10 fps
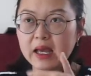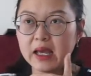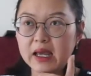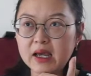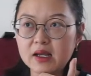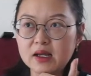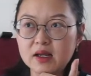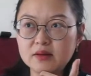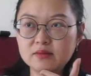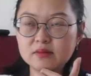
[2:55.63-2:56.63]

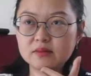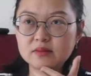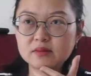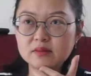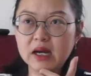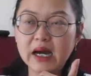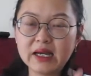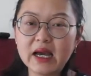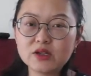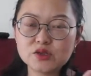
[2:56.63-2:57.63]
and I
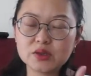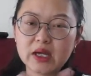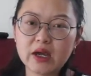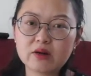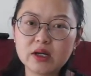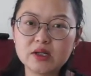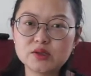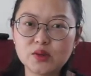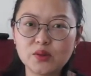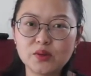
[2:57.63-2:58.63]
had to carry.
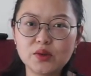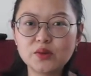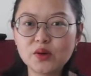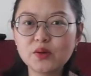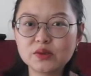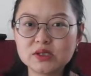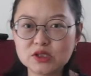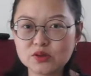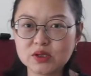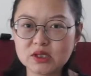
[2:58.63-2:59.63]
So the
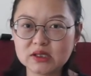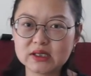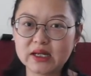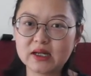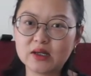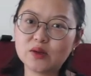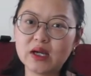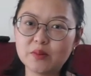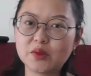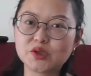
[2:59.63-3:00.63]
situations like you
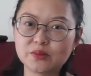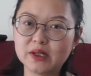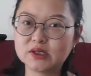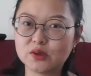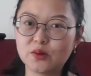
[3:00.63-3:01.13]
can't put your bicycle